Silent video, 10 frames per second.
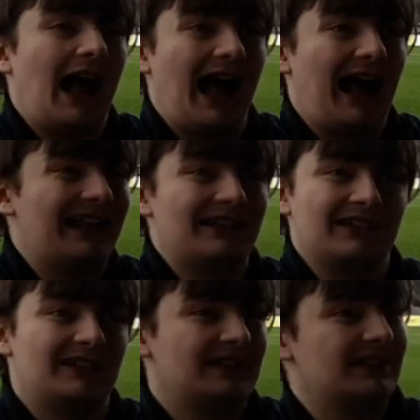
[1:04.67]

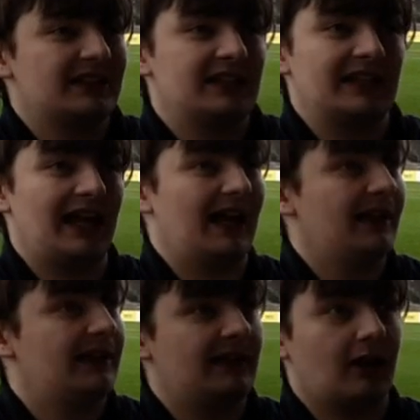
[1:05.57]
And yeah,
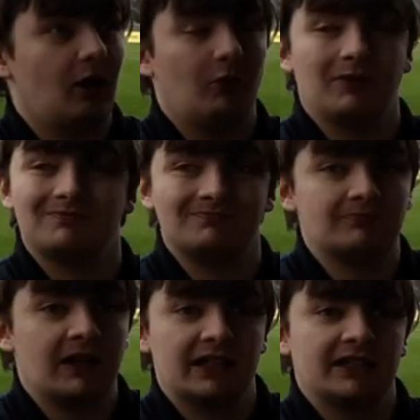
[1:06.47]
so
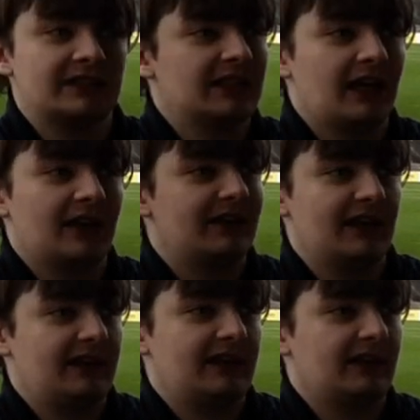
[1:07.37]

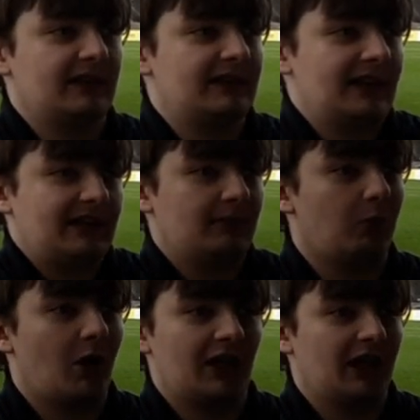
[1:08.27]
this is this is
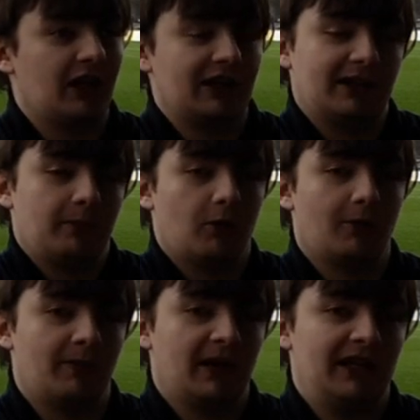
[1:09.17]
why I
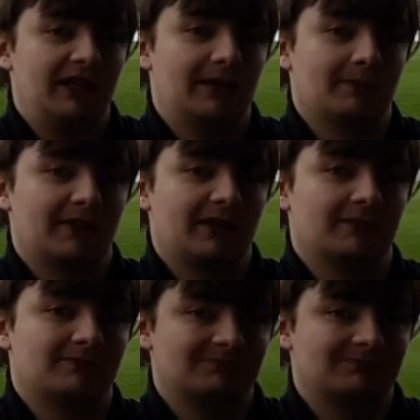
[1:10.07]
support Bohemians.